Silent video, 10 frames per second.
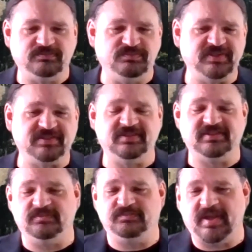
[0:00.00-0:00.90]
business
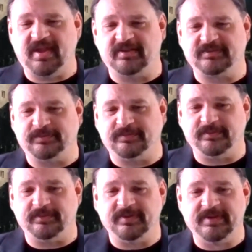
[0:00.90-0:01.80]
impact,
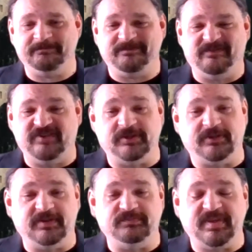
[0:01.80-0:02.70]
or vendor
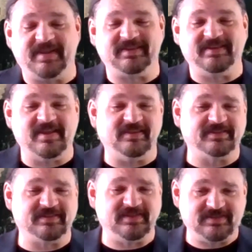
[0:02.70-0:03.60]
impact
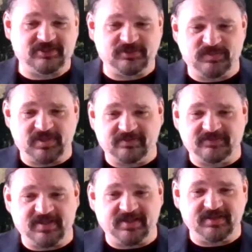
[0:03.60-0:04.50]
analyses that you may have
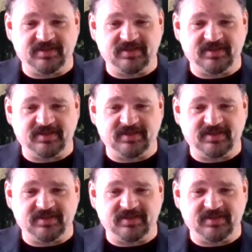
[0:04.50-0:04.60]
done.